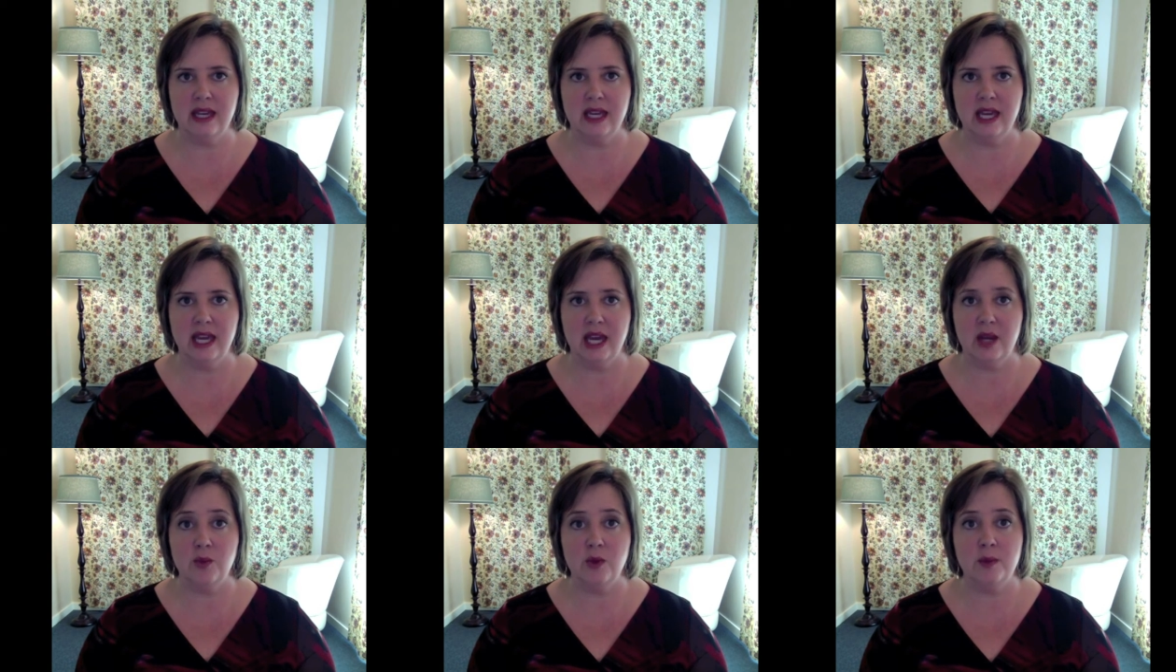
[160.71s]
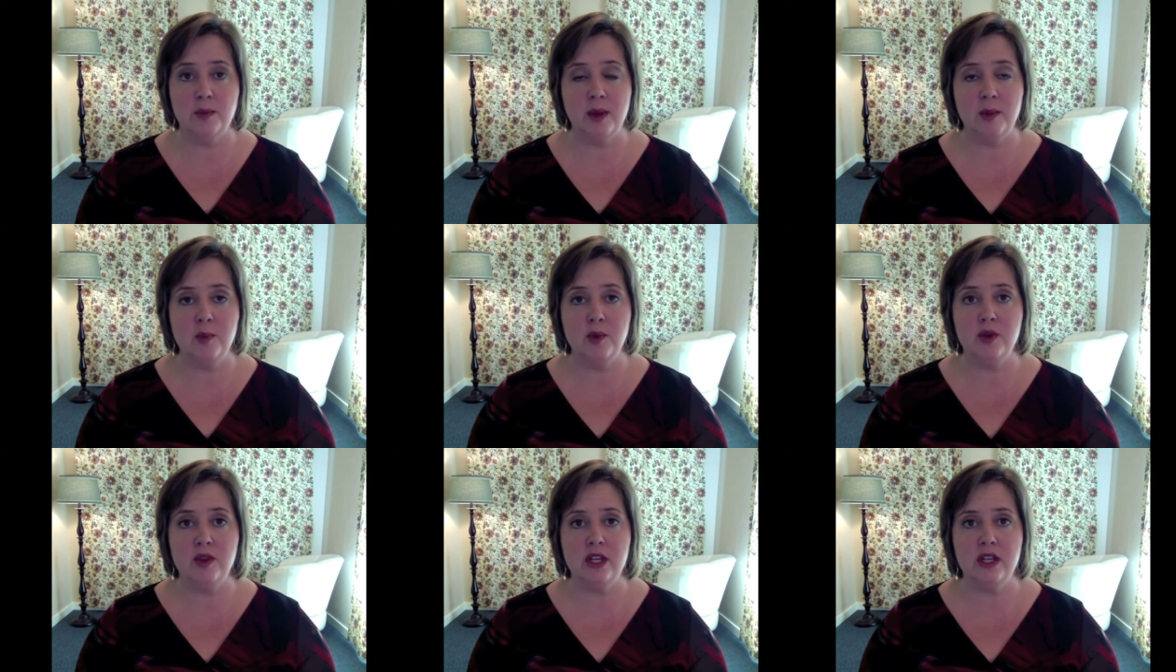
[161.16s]
And
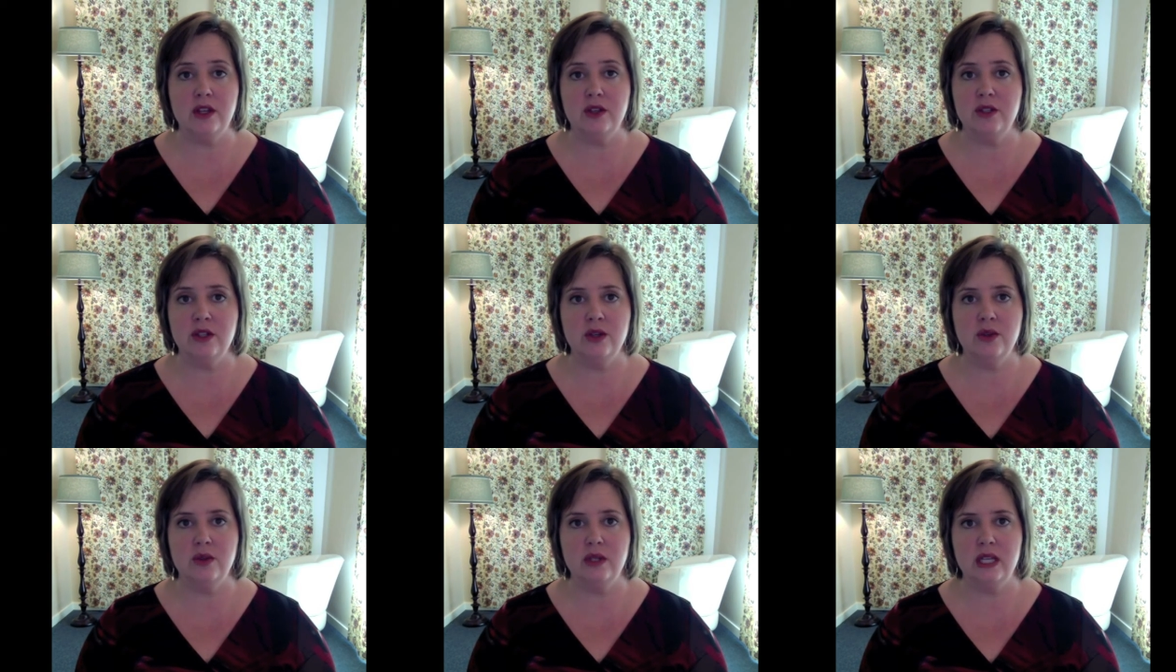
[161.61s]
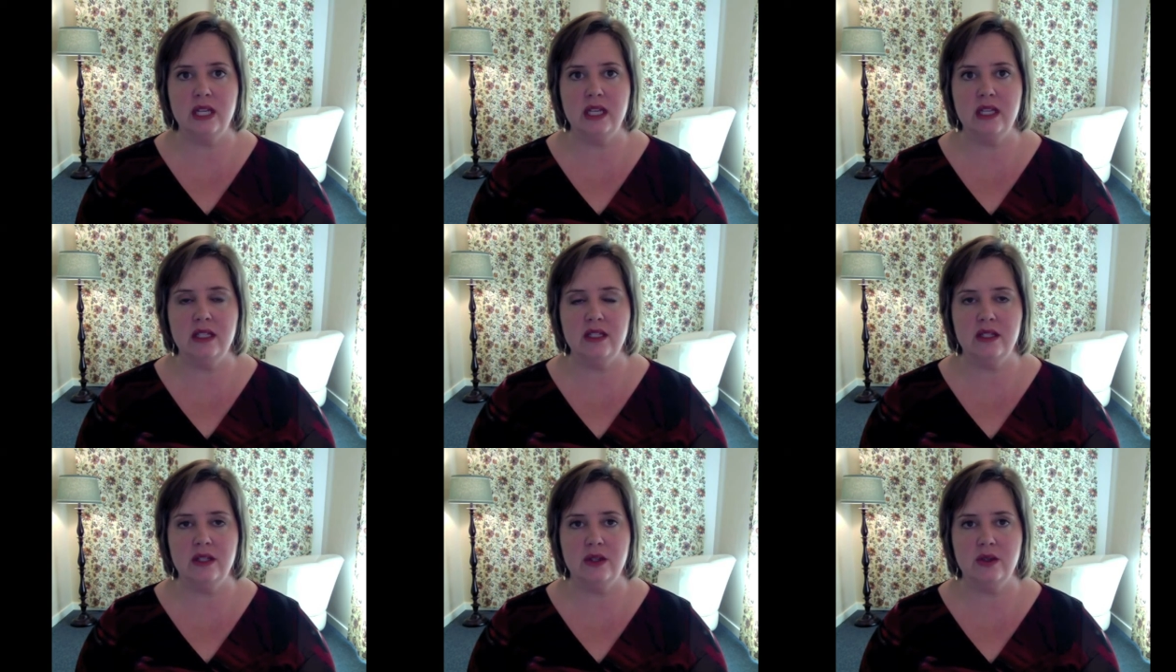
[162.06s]
remember that you don't need
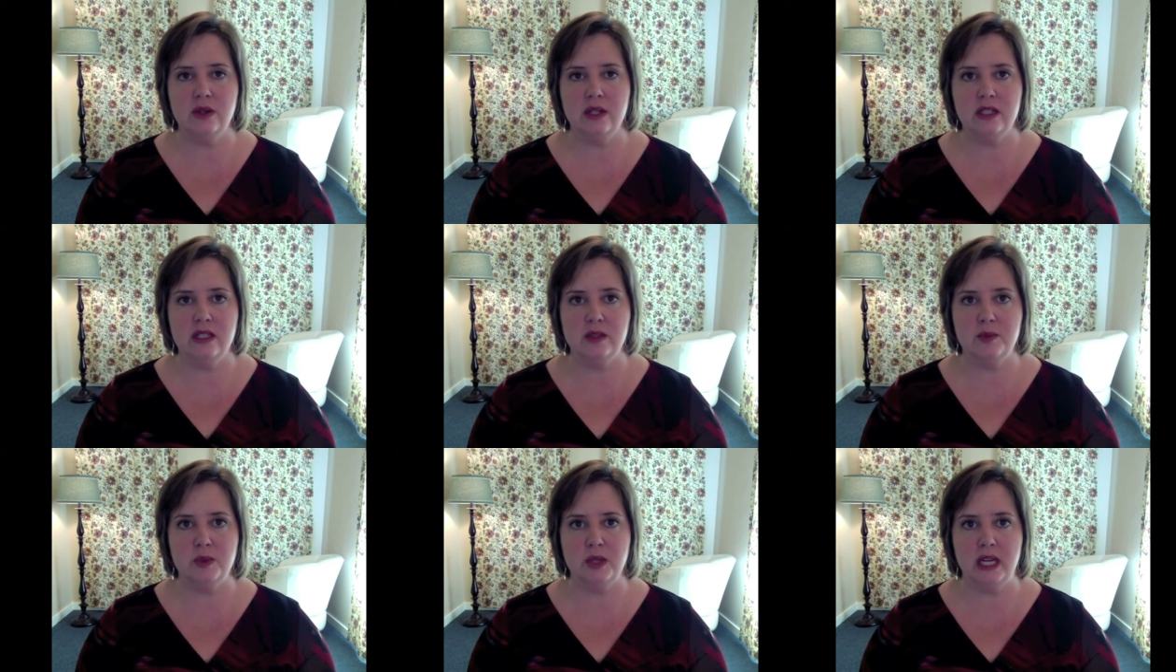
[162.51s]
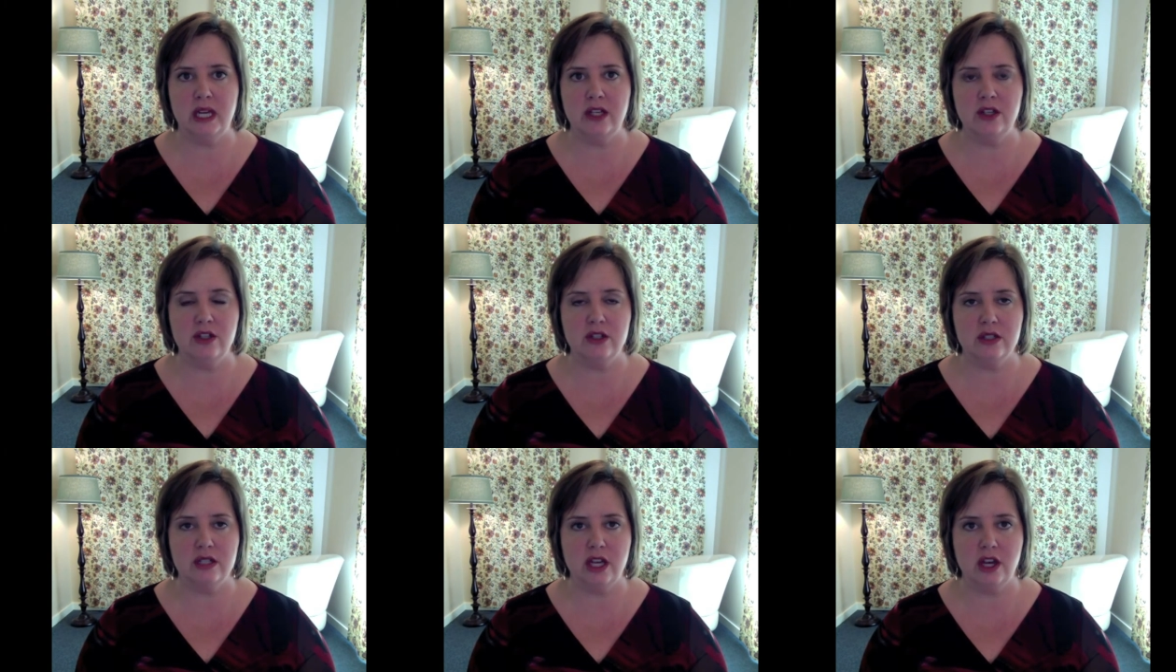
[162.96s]
to explain
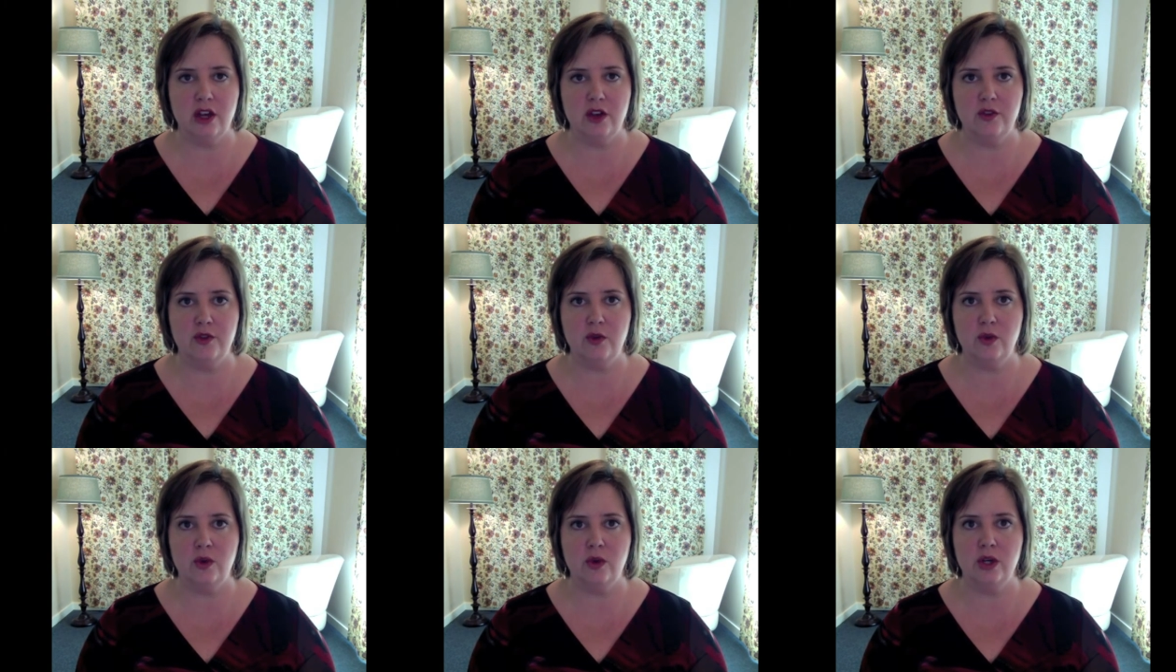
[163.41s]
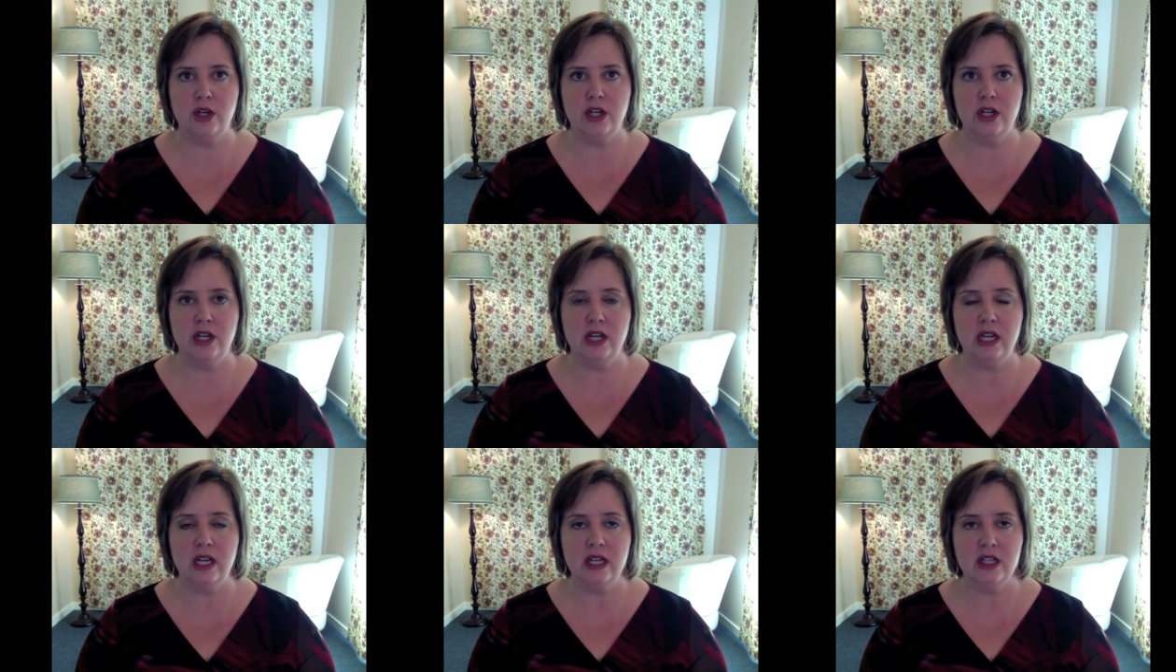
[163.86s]
yourself or
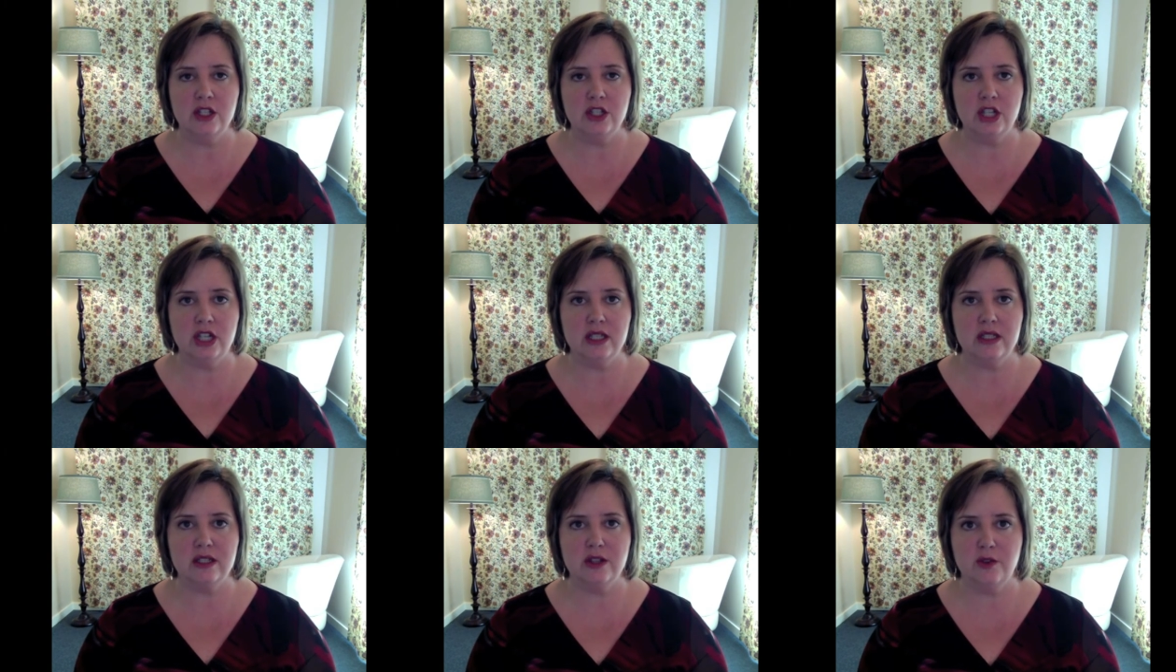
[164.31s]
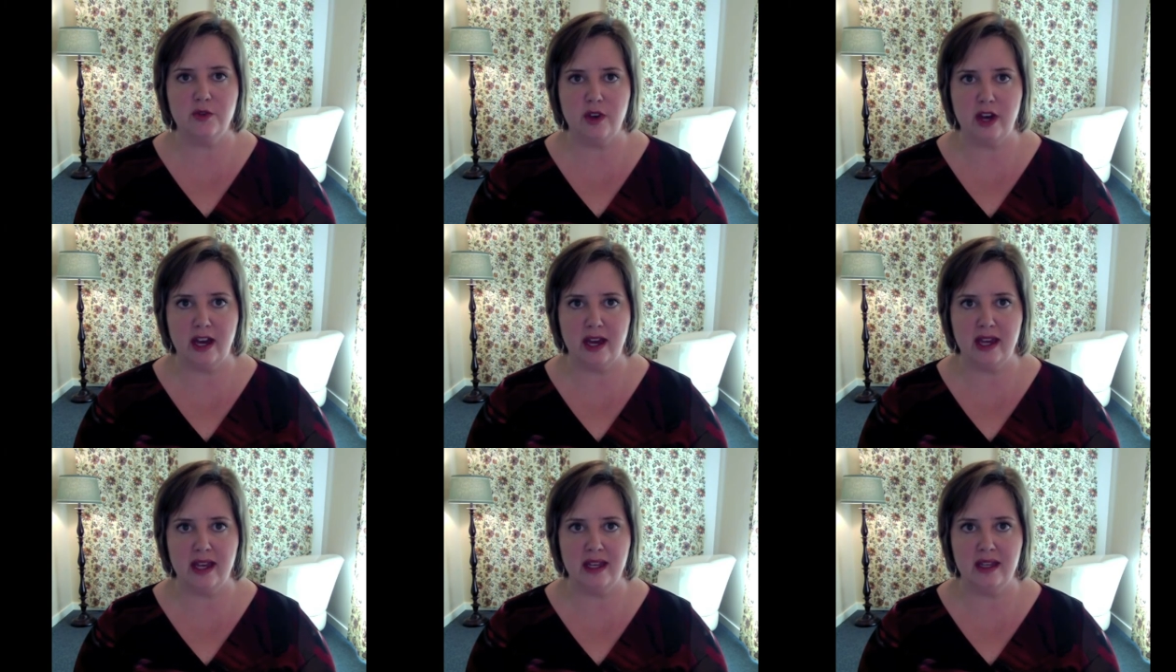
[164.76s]

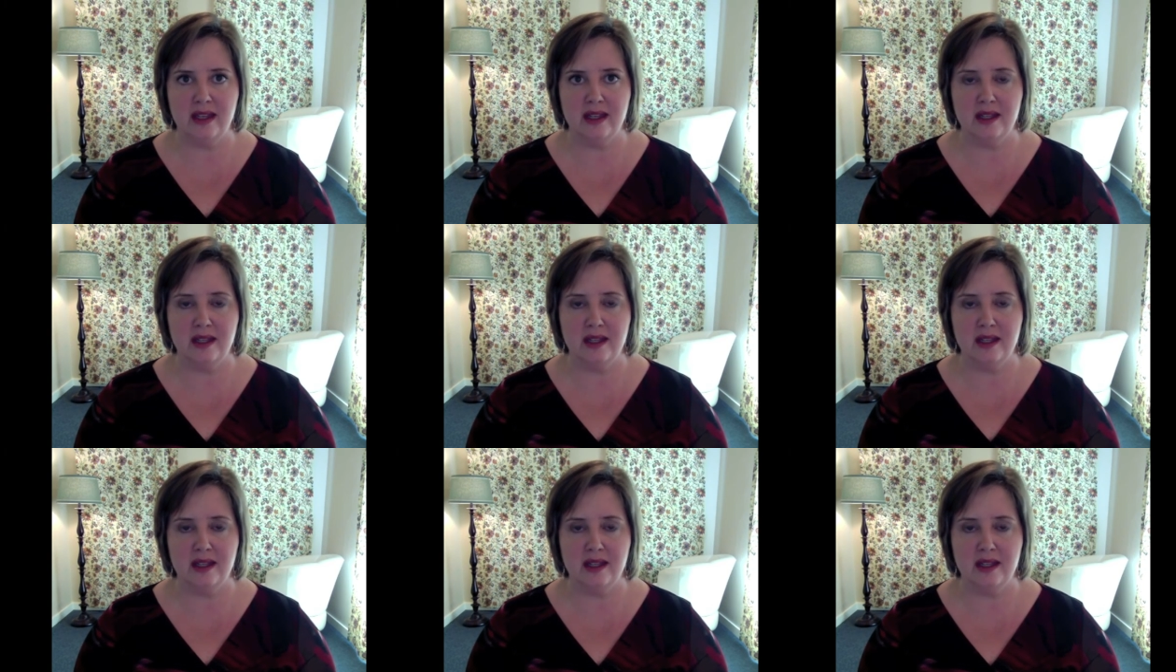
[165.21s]
justify